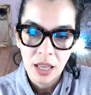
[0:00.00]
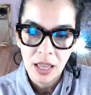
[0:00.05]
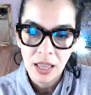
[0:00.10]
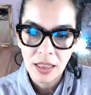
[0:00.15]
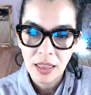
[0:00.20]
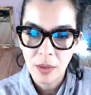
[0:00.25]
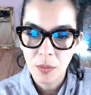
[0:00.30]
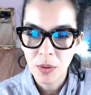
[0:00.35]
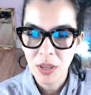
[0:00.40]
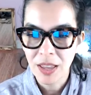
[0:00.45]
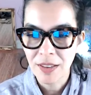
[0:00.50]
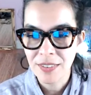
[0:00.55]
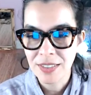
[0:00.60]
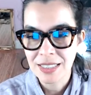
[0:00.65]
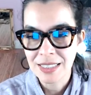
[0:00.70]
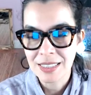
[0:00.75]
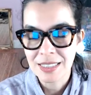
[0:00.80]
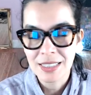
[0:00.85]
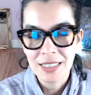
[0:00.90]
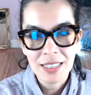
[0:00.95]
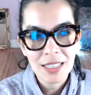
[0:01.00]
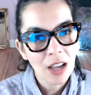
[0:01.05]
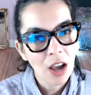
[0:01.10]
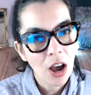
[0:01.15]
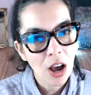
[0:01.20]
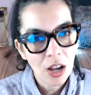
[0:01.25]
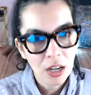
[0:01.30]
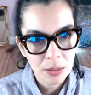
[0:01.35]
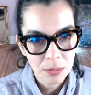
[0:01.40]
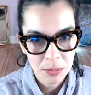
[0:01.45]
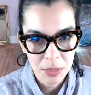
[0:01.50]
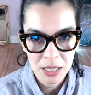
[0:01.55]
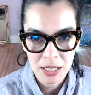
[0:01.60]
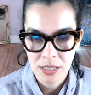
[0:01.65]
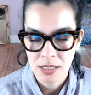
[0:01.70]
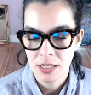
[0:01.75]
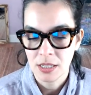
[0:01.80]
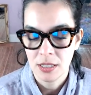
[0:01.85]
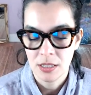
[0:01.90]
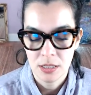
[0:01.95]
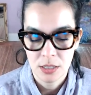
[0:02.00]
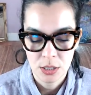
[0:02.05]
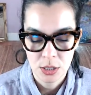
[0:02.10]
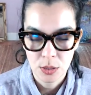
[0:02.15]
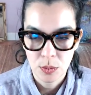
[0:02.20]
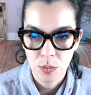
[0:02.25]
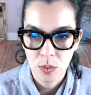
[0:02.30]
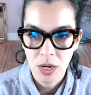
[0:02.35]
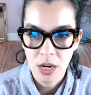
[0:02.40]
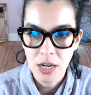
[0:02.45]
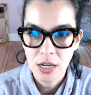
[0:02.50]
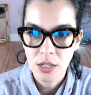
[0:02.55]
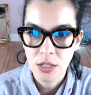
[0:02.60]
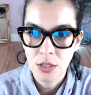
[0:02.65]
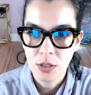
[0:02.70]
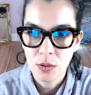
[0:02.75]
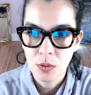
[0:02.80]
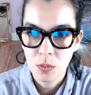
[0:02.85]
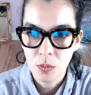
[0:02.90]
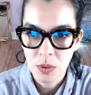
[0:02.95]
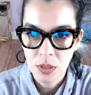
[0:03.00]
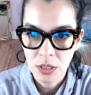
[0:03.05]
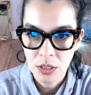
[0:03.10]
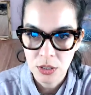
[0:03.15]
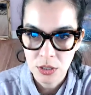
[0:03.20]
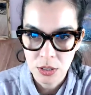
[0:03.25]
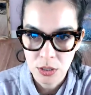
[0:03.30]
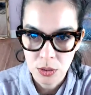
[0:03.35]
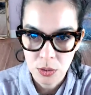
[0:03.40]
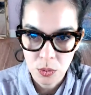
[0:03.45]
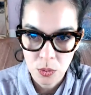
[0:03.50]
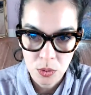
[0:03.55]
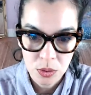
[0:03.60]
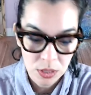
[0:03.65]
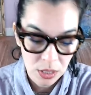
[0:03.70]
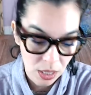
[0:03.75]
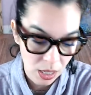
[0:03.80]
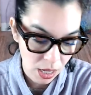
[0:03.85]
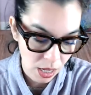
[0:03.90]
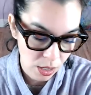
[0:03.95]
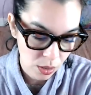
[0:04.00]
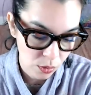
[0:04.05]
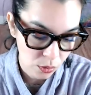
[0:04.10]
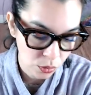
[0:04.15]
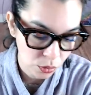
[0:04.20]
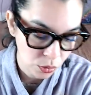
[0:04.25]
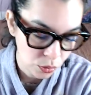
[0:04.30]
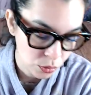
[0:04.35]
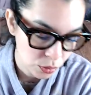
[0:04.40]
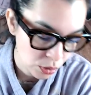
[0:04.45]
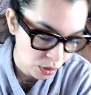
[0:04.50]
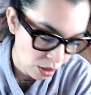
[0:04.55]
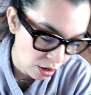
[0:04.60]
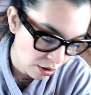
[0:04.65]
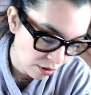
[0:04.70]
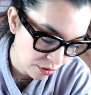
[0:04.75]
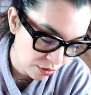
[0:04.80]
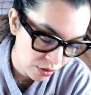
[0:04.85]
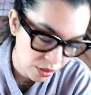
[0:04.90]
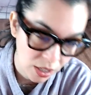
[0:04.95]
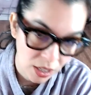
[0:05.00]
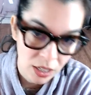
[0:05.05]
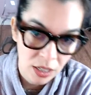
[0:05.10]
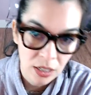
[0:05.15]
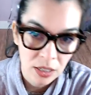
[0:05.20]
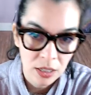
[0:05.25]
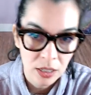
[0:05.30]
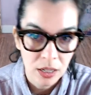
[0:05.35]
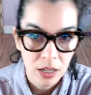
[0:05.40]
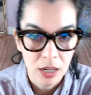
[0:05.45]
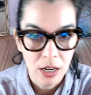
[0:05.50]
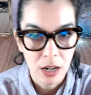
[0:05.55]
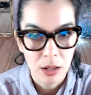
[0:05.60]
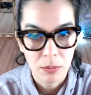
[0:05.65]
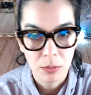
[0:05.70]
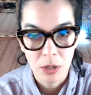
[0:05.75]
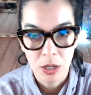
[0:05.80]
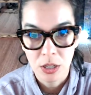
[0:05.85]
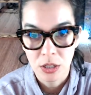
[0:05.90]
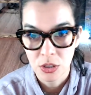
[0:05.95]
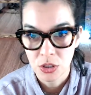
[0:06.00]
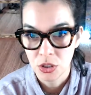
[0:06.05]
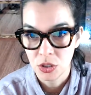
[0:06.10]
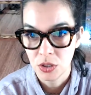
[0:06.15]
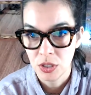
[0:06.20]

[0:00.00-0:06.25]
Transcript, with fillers: then we have a C augmented. So what I do when there's a chord that I don't use often, and I'm not sure